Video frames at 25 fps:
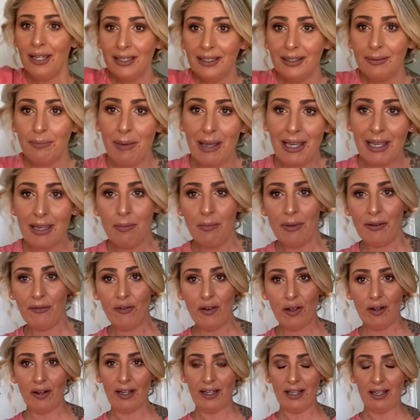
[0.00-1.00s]
is making me
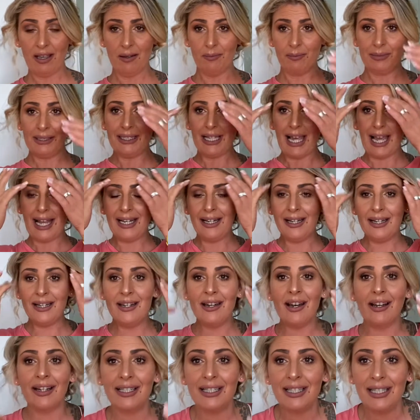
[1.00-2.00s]
feel like I'm sat in a
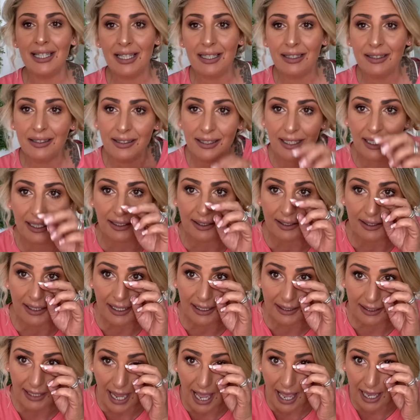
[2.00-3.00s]

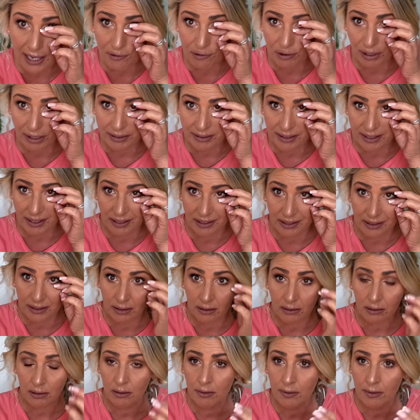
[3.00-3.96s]
1960s hairdresser's.